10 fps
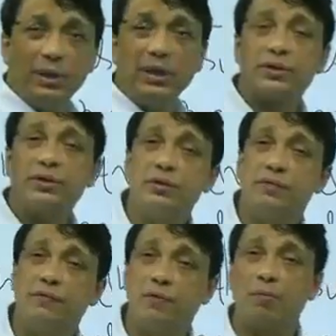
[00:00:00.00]
patient
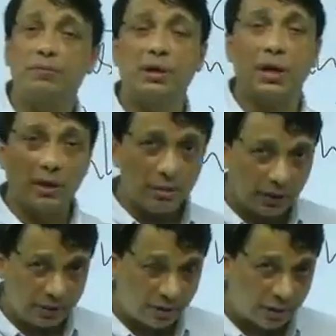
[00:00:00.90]
from the colored
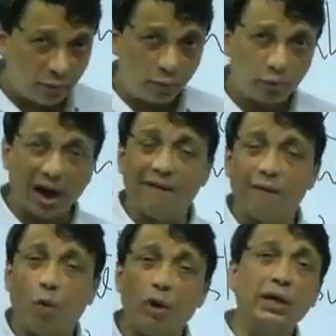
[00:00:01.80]
races, we would
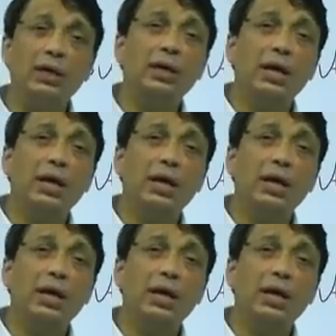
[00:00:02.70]
avoid